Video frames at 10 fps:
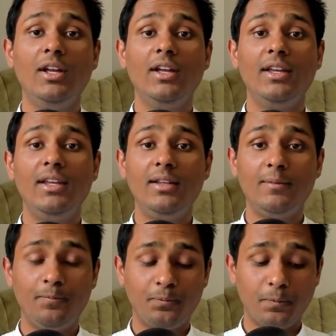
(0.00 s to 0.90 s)
he
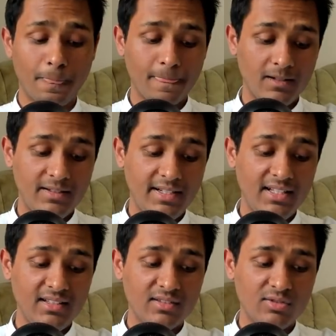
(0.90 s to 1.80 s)

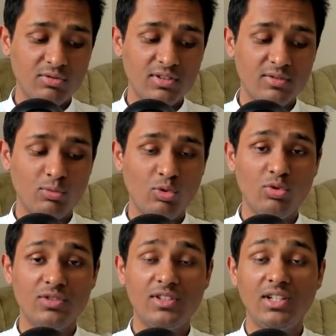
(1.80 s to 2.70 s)
tells to his
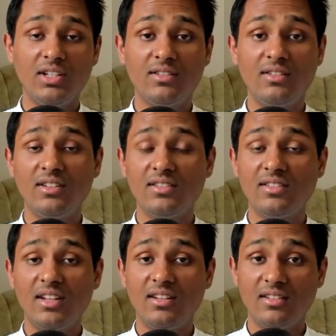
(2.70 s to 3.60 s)
most illustrious
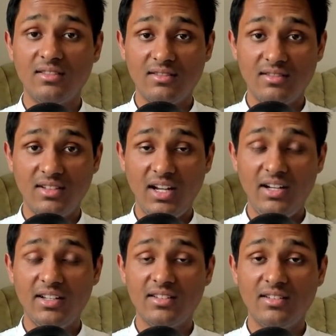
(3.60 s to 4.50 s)
son, the
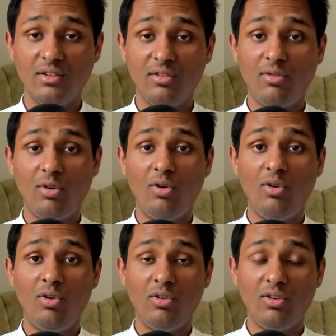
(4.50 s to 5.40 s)
eldest of
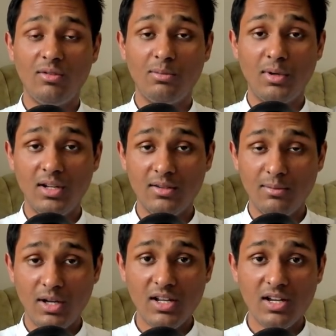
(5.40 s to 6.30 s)
all, Bharat
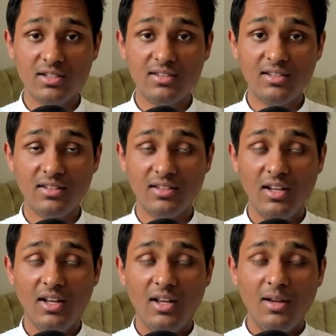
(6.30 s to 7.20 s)
Maharaj, he says,
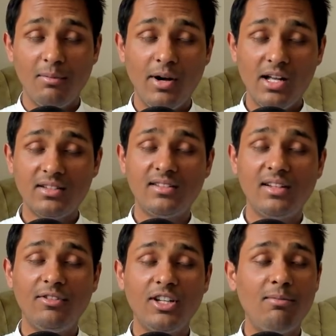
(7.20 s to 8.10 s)
Mahat
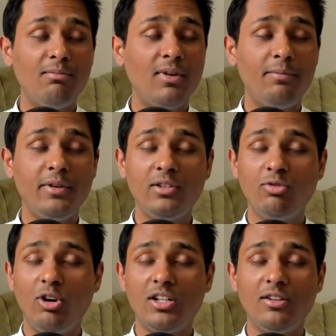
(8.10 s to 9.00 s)
Sevanam Api
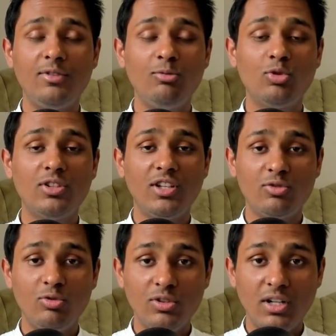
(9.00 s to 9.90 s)
Dwara
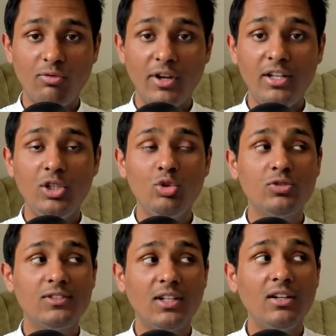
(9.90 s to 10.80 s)
Vimukteshu, that when you
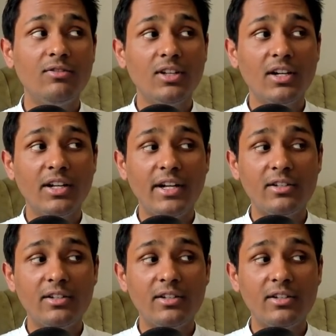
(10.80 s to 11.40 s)
serve the great